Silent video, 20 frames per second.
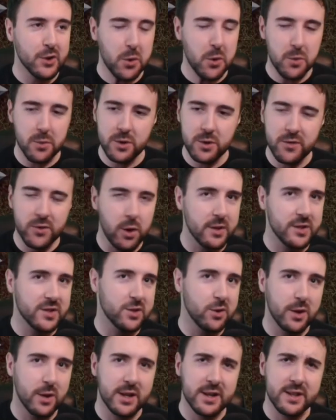So you've got
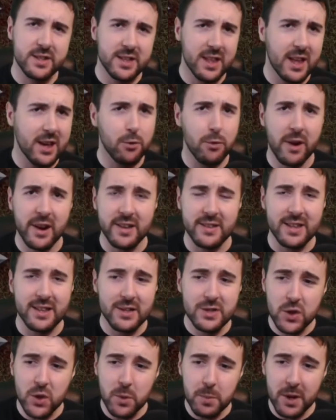Snotlings, they're great,
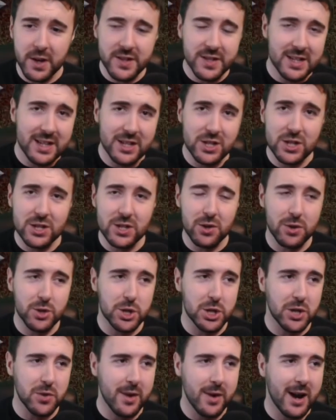they're 2 plus titchy
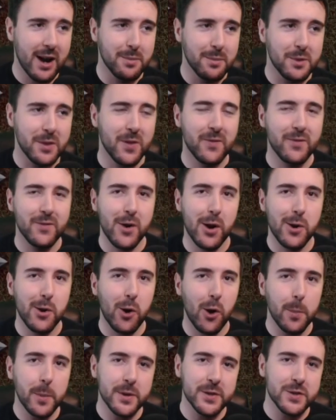dodging around, but the
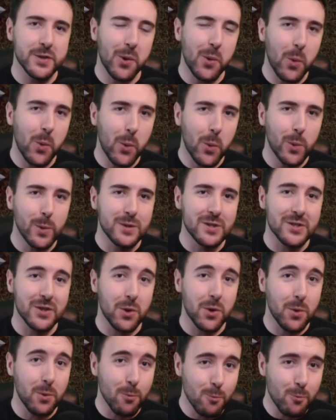Fun Hoppers are
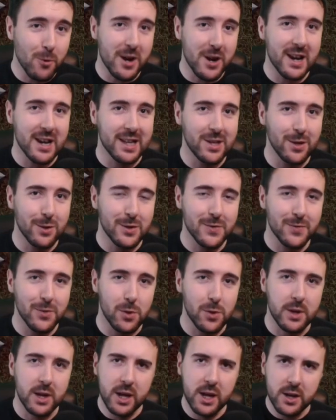also really
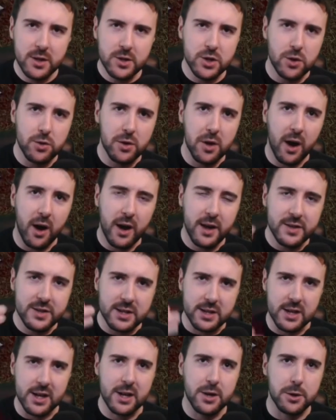useful. 2
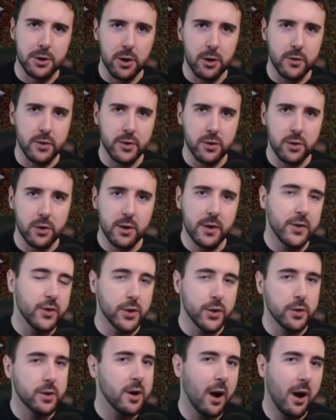guys in a corridor,
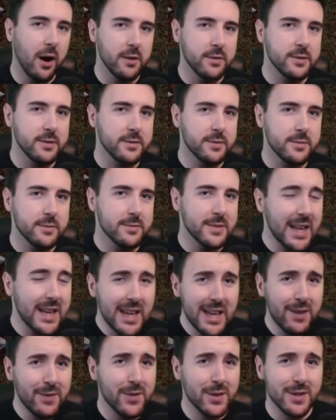you can't,
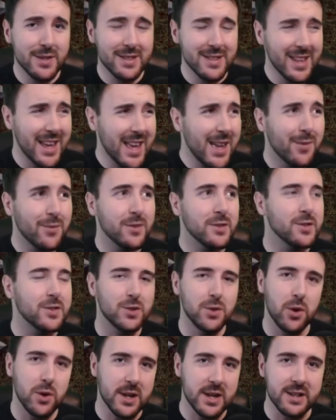even
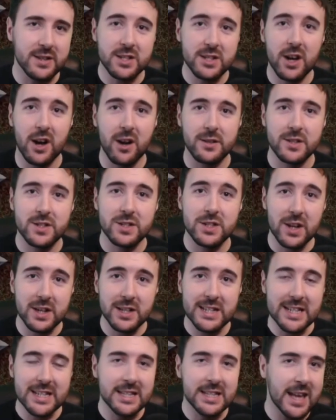Snotlings can't
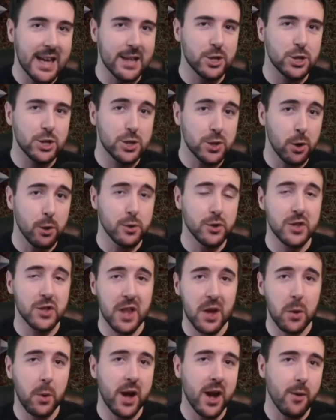stunty titch
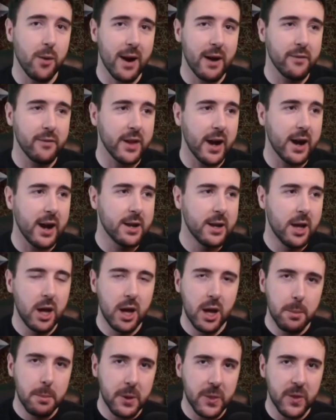dodge their way around that,
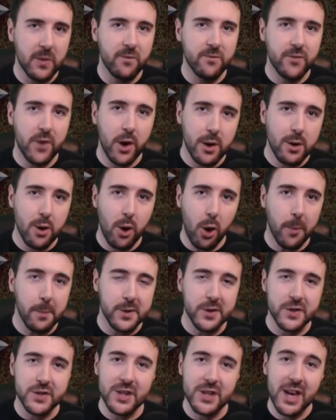but the Fun
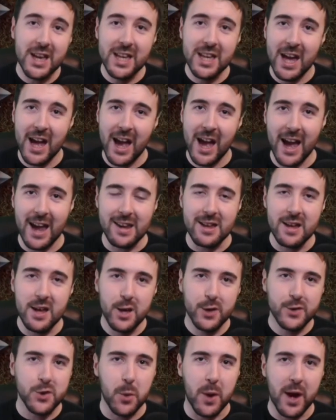Hoppers can.
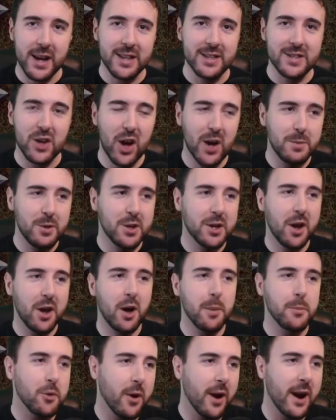So anytime you
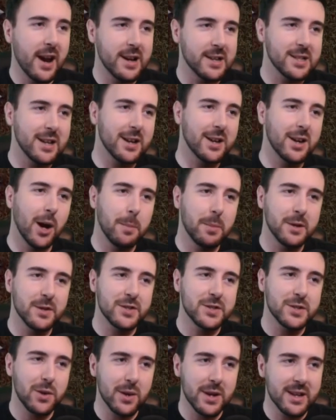can upgrade a couple
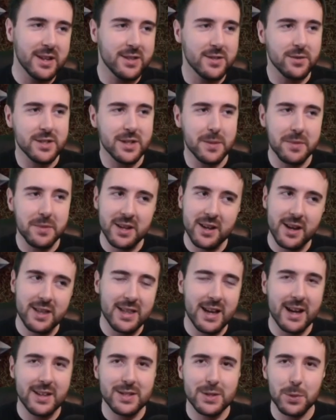of Snotlings or something
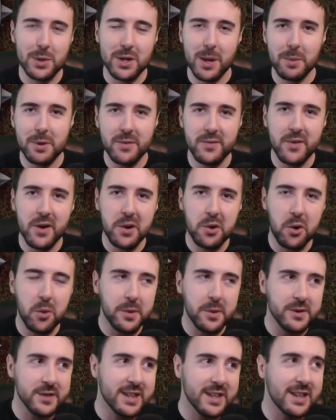like that to a couple of Fun
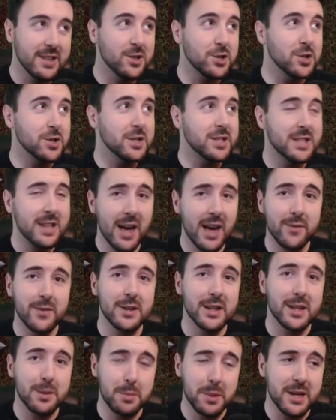Hoppers, it should
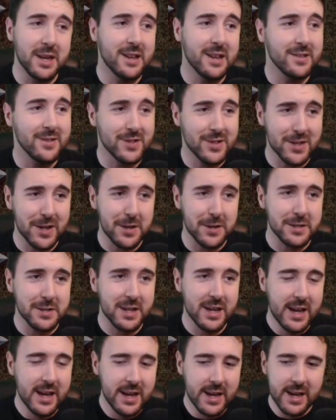definitely be
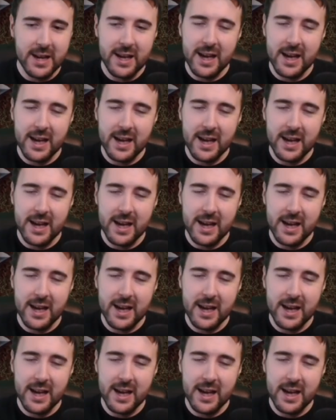considered.